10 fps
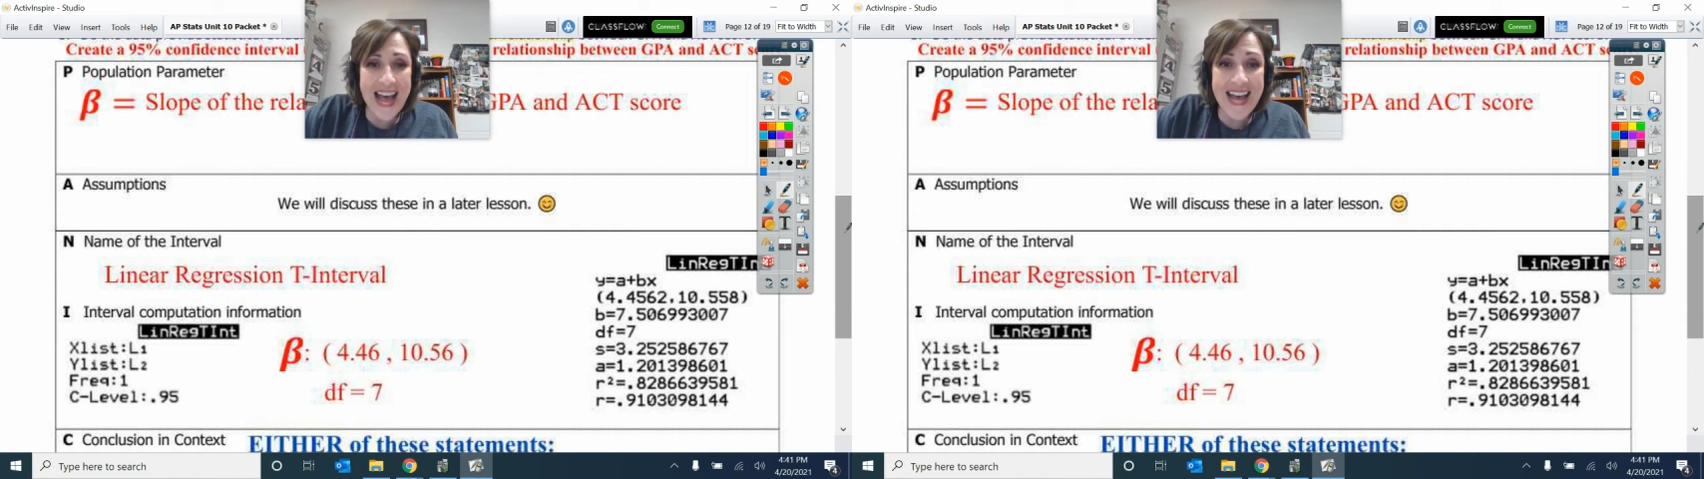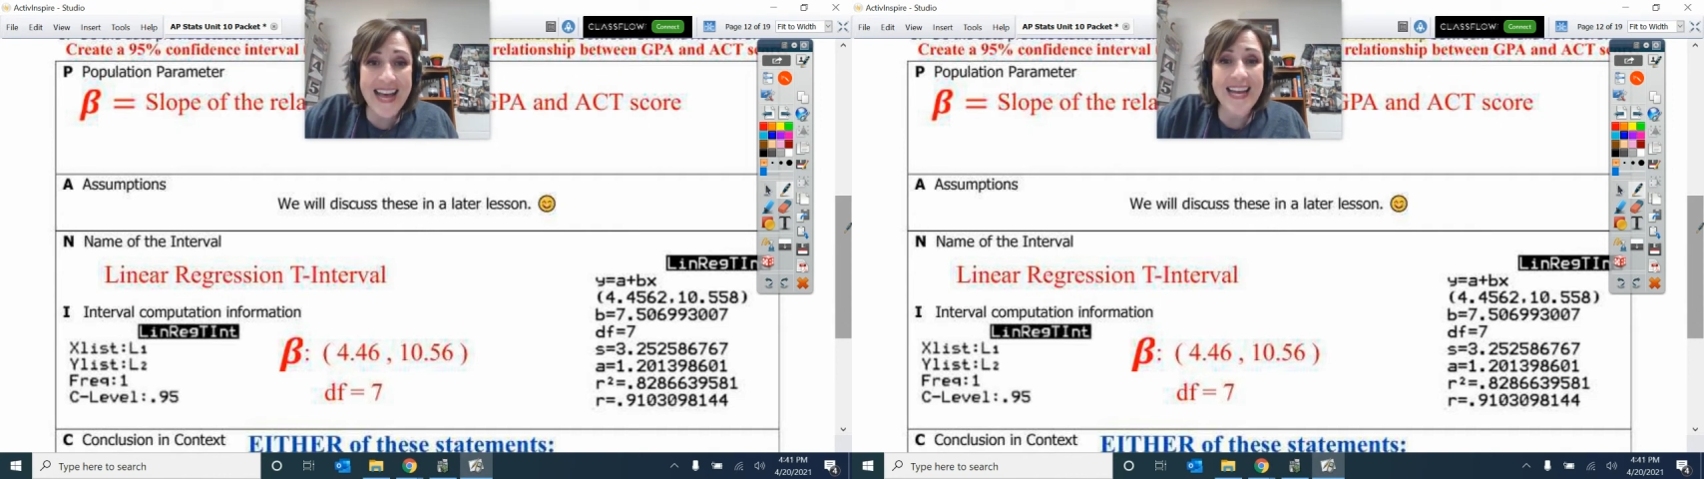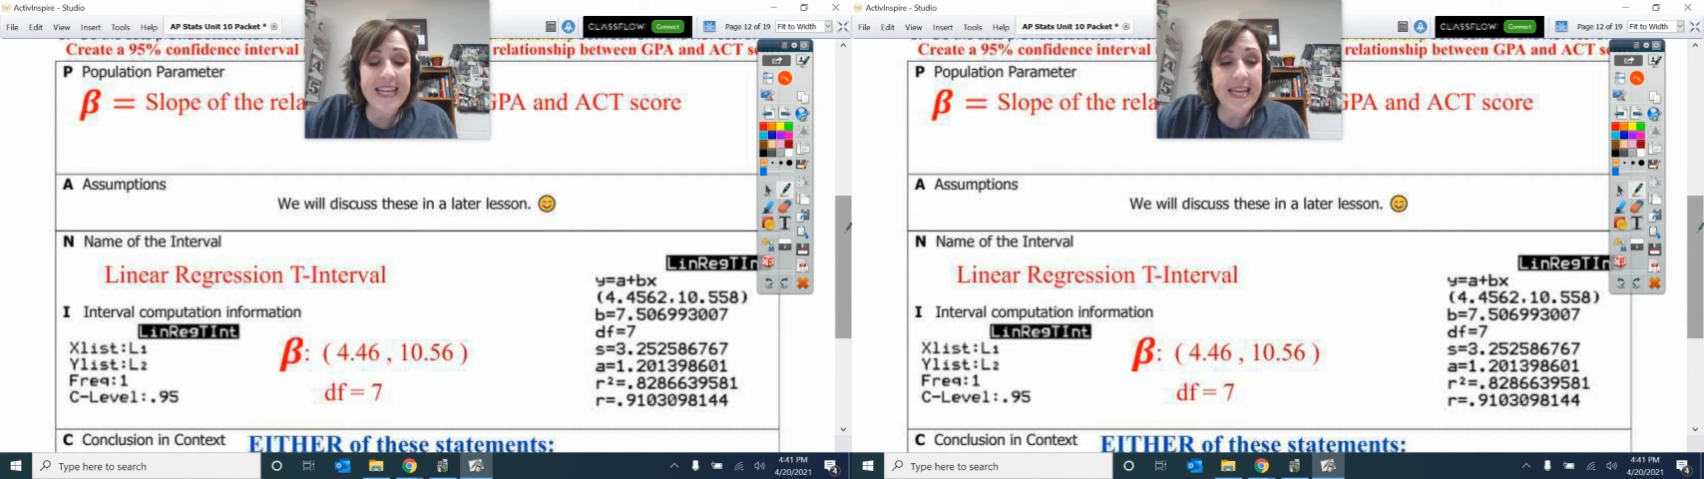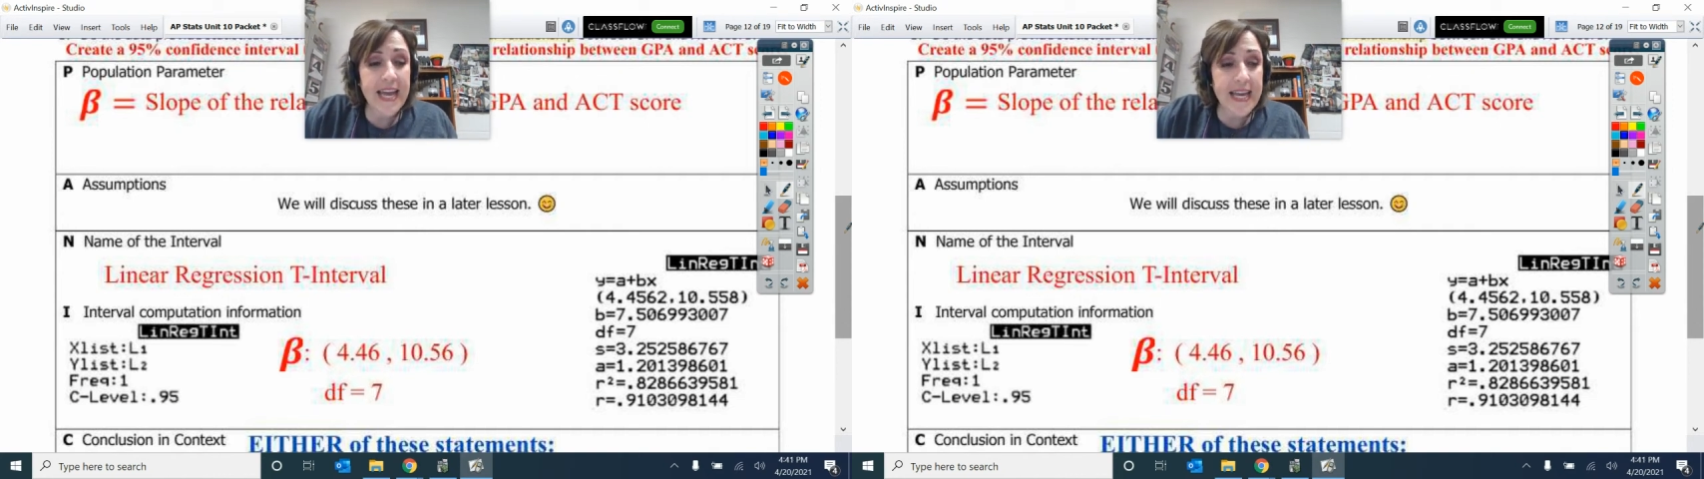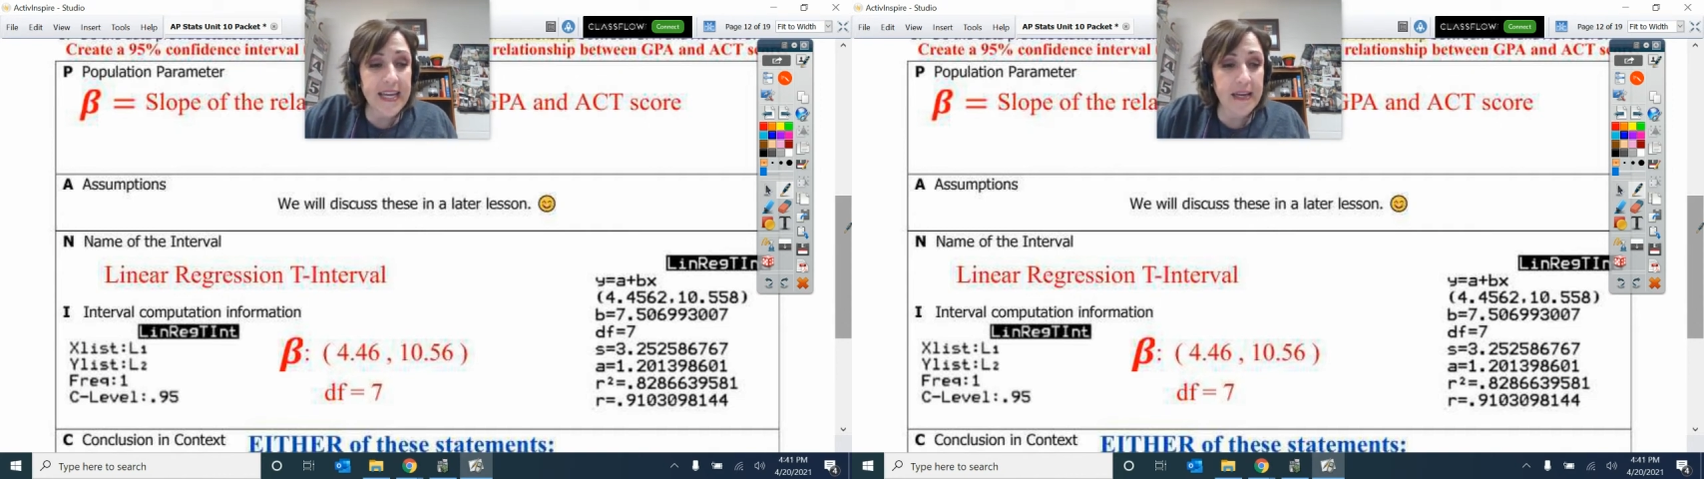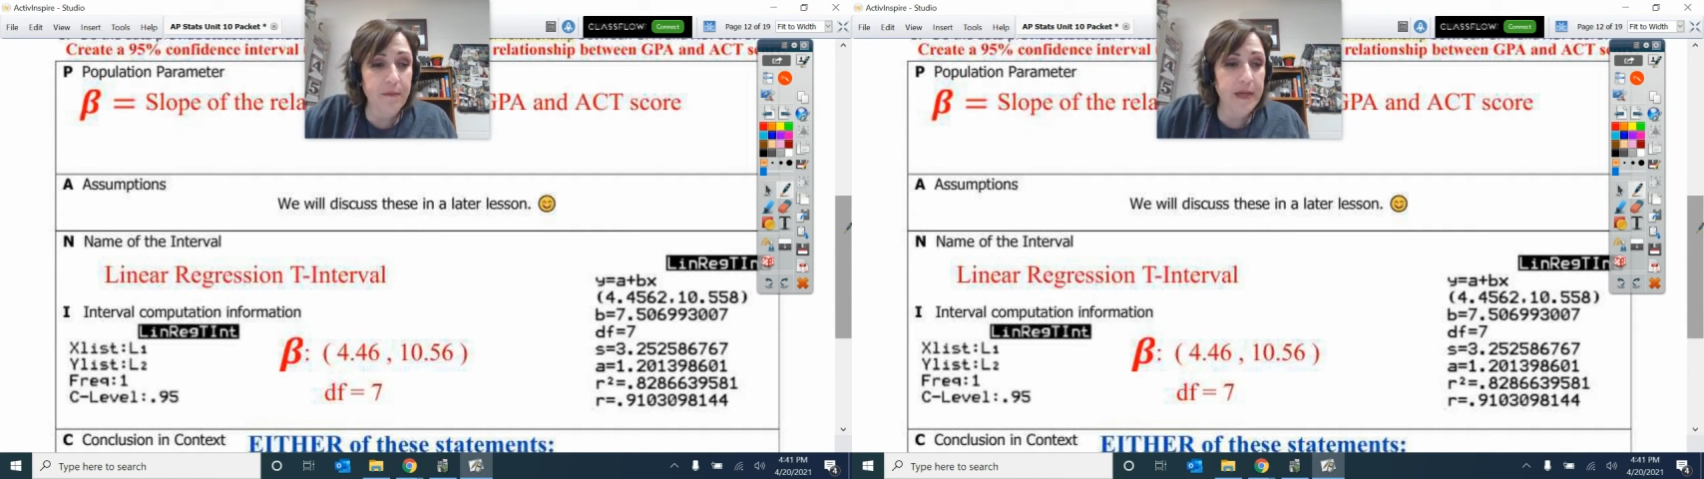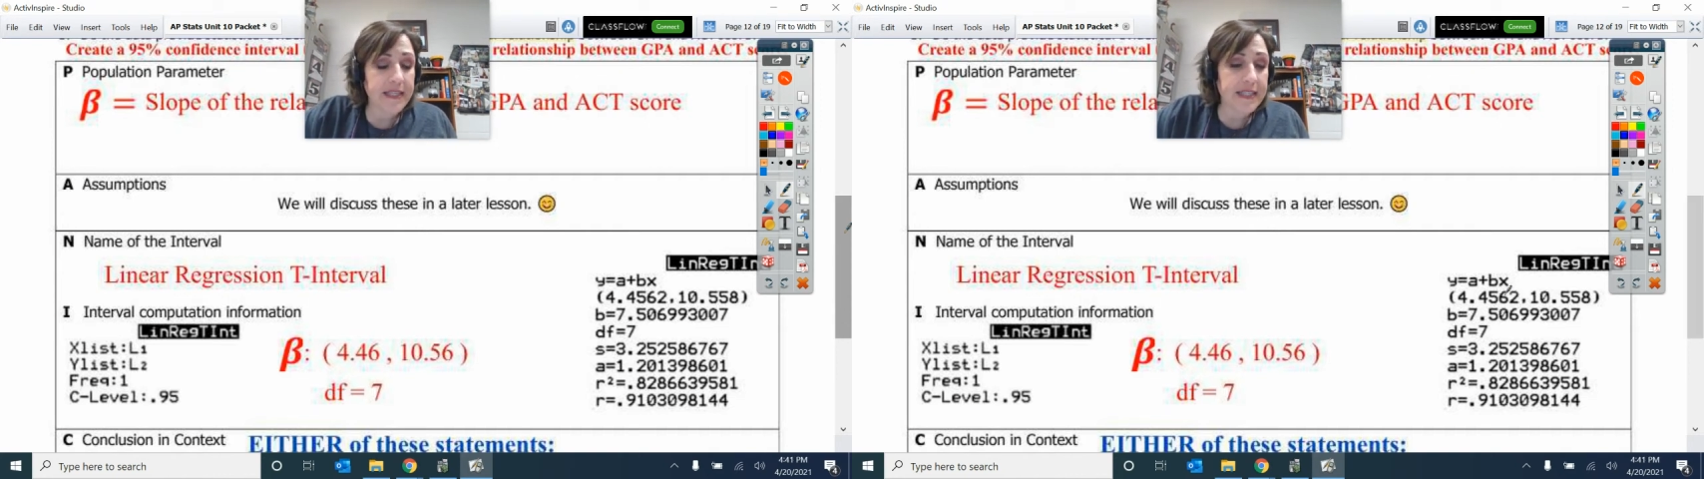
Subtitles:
I am